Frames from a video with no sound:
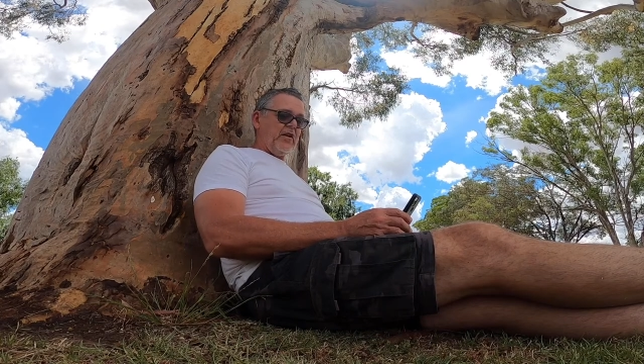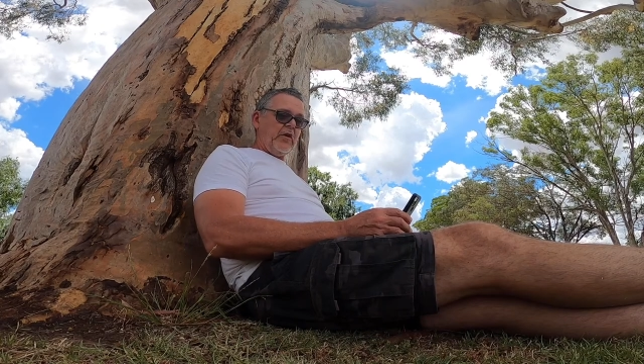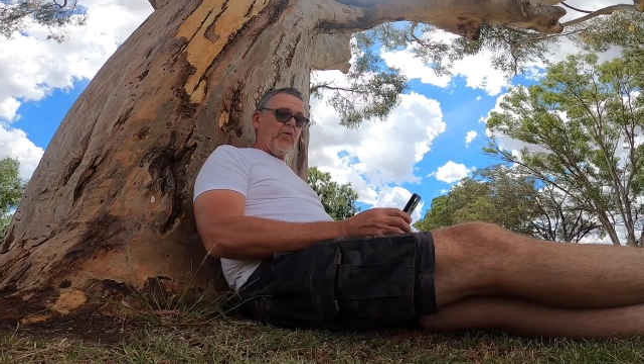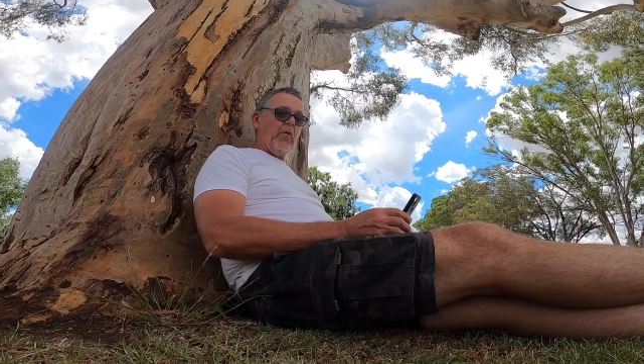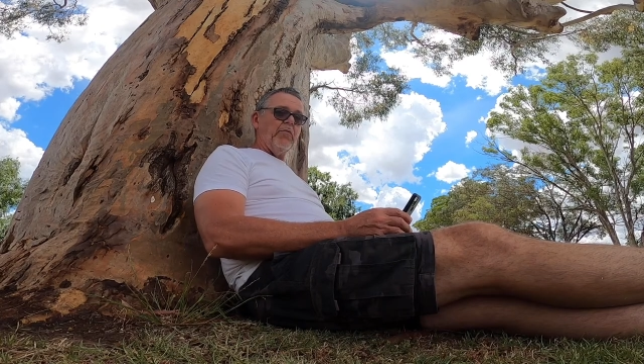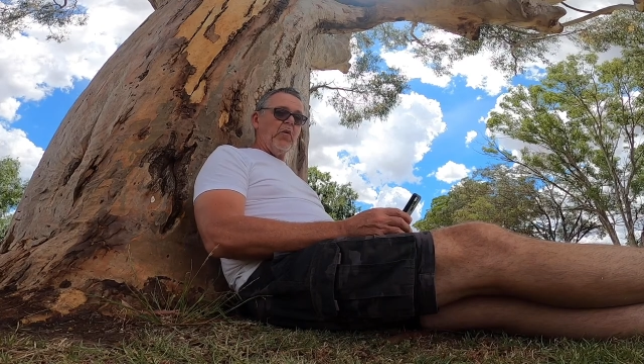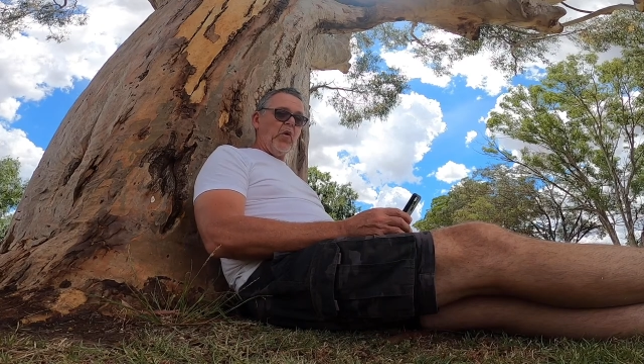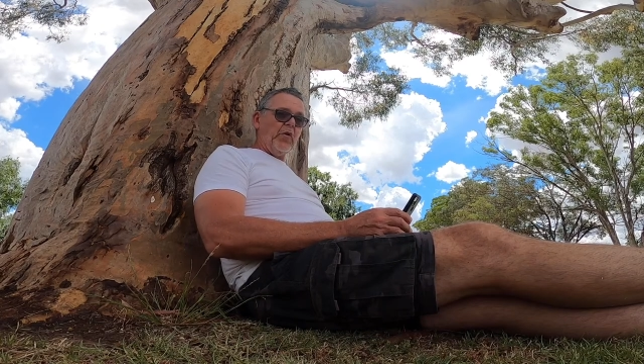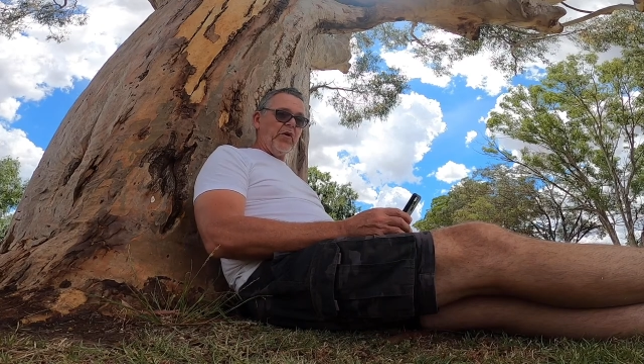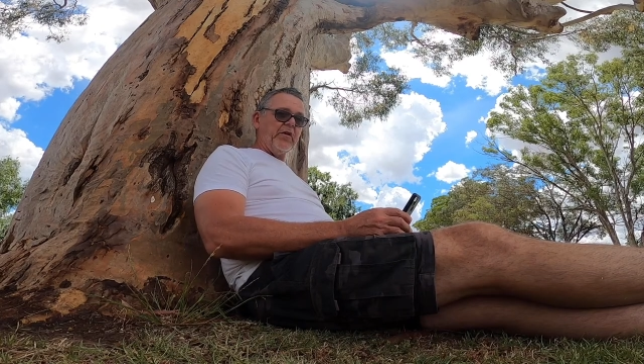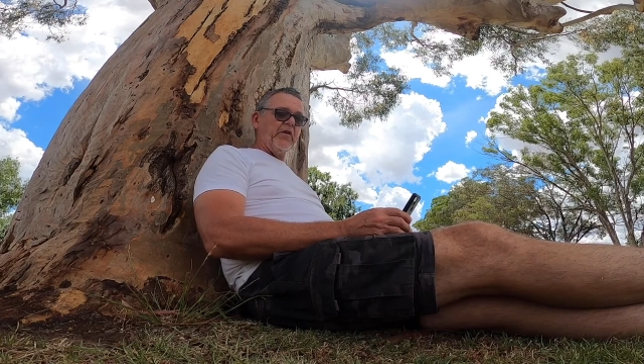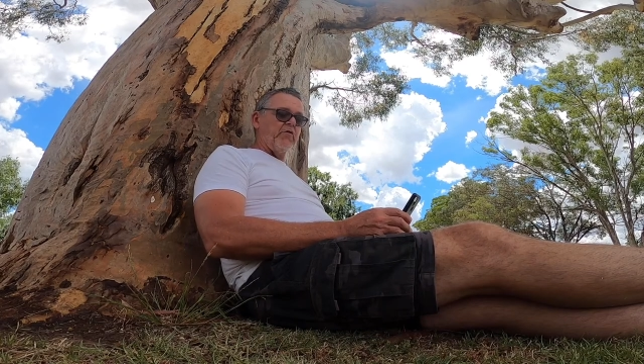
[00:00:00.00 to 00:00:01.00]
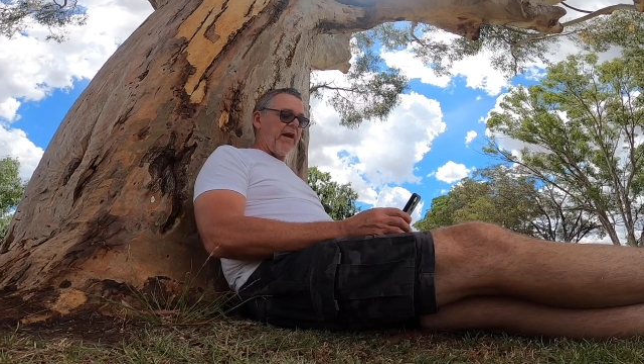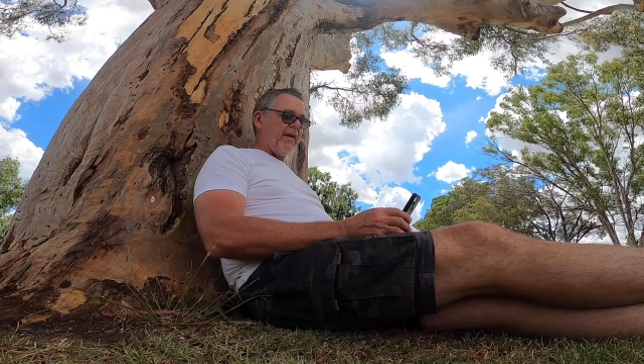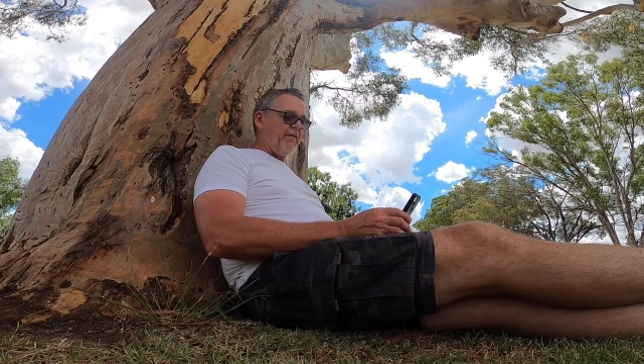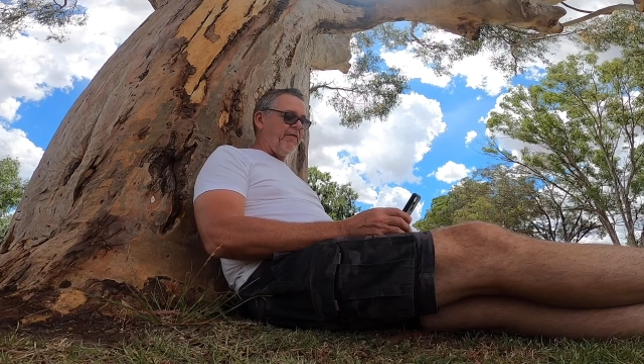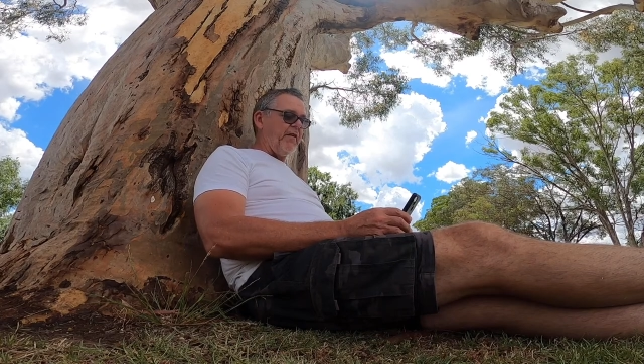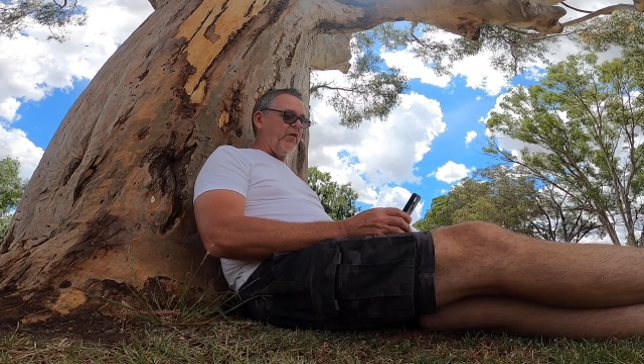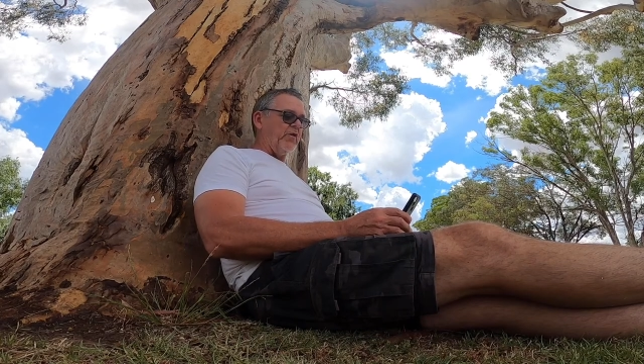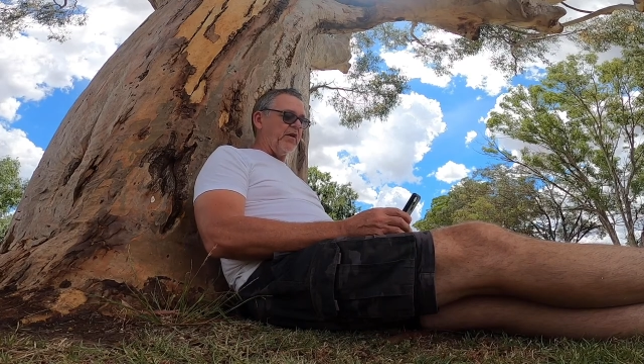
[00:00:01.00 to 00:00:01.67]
you were born on Grenfell